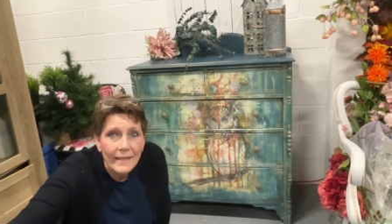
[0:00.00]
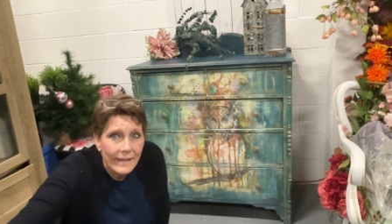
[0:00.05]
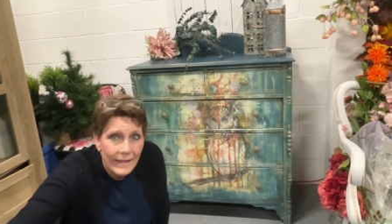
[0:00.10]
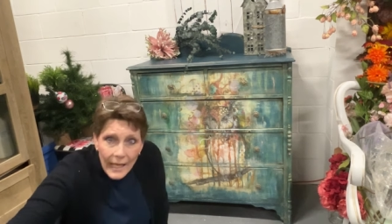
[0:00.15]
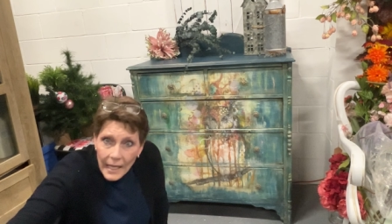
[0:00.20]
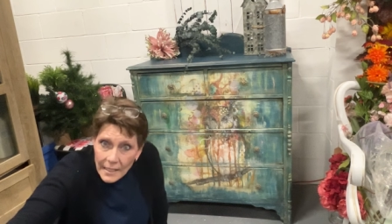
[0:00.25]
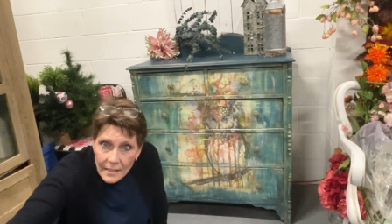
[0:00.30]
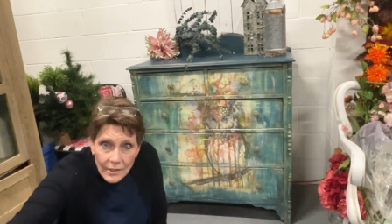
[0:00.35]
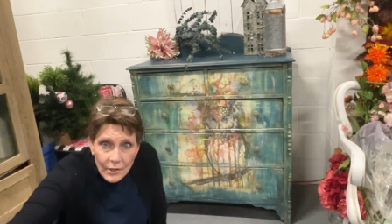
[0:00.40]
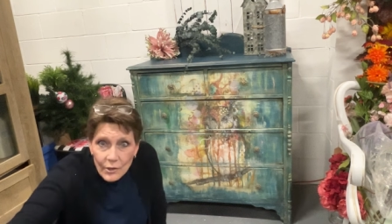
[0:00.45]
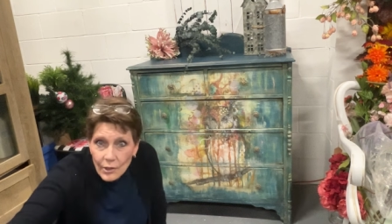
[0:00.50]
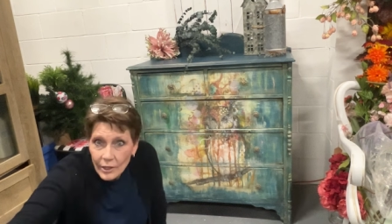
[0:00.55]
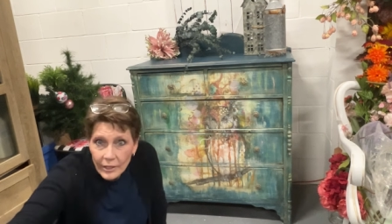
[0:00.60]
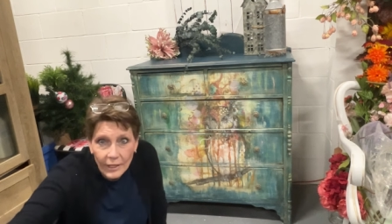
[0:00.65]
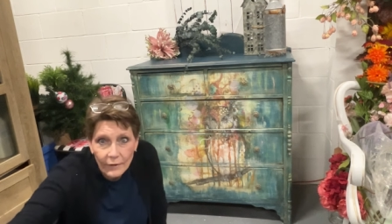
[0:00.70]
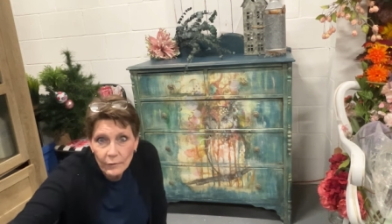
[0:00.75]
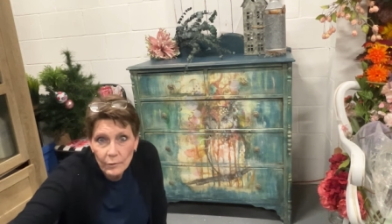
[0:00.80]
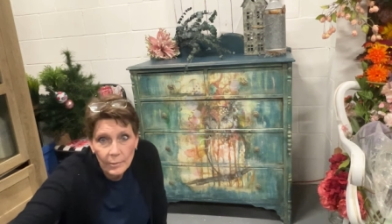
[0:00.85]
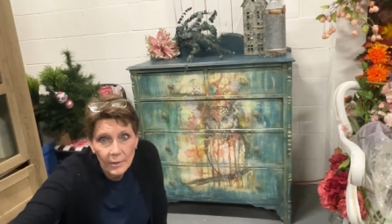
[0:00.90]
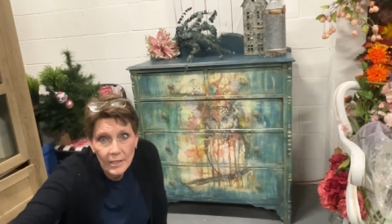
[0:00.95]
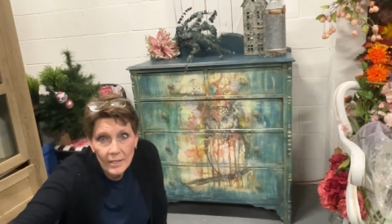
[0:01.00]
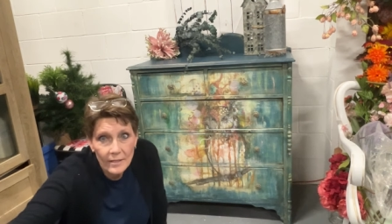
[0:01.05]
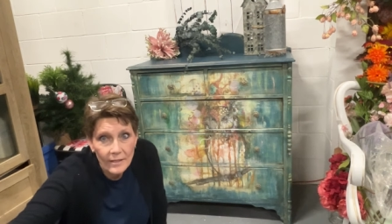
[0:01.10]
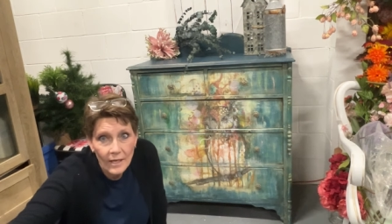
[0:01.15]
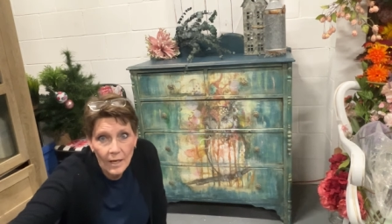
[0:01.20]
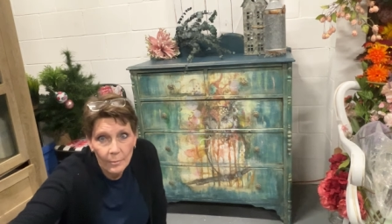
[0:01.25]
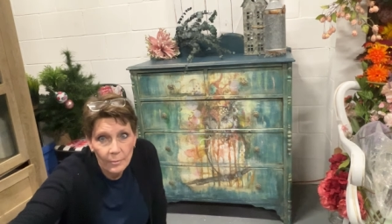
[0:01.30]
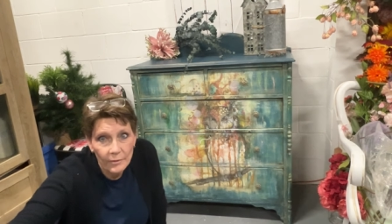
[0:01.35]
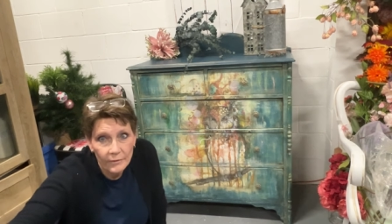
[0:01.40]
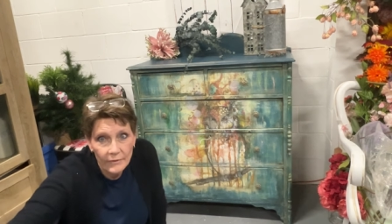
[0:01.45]
that's not everybody's
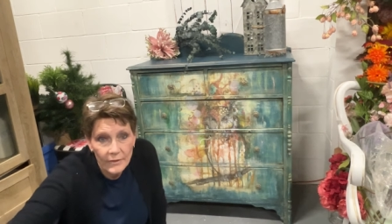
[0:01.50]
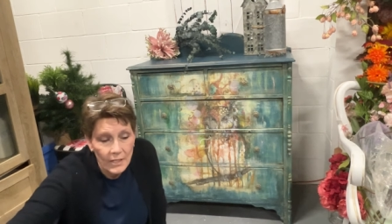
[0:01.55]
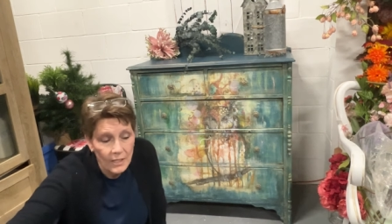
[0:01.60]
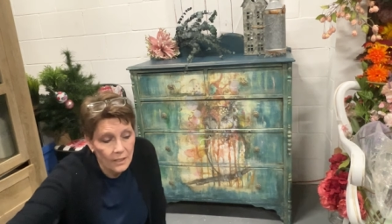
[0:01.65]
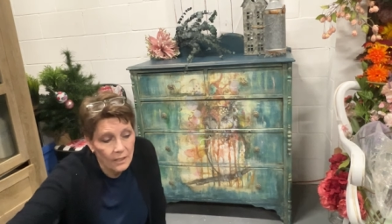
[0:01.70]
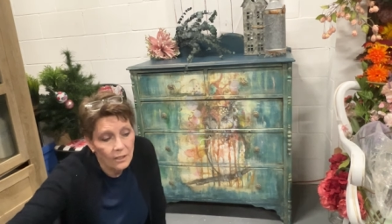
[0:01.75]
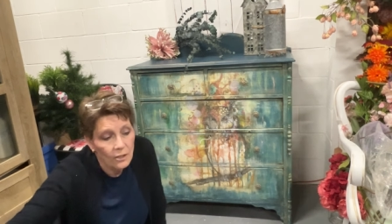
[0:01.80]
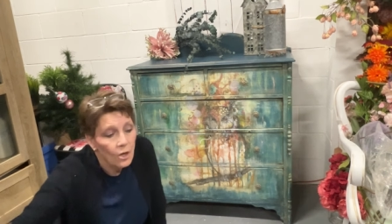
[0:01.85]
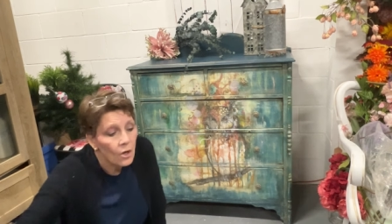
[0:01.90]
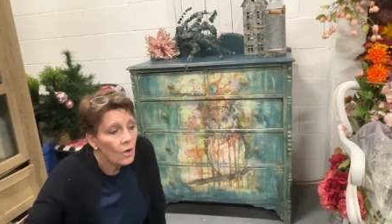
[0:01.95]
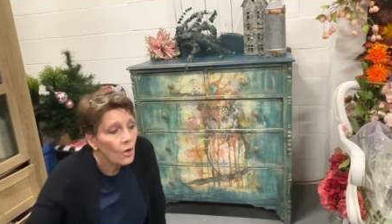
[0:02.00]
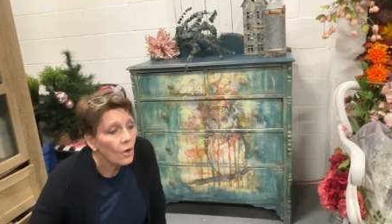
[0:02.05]
cup of tea.